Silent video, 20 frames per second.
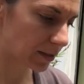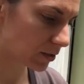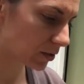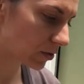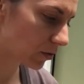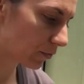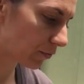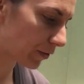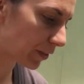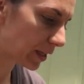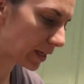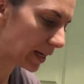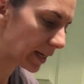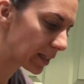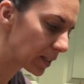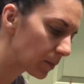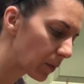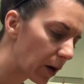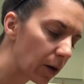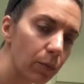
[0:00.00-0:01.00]
so for the
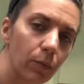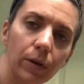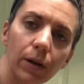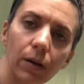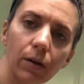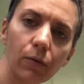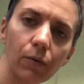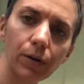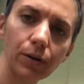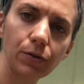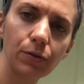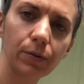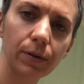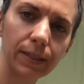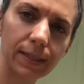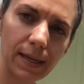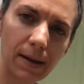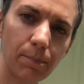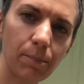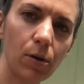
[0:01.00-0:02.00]
next part, we are going to
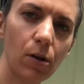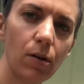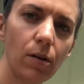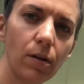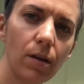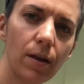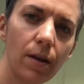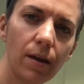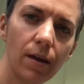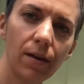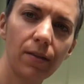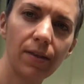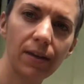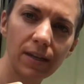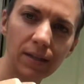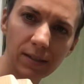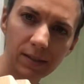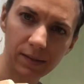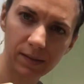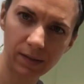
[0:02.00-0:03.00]
assemble
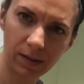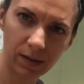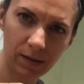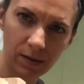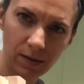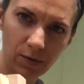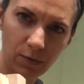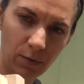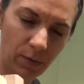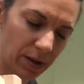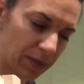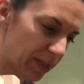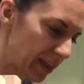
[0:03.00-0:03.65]
this with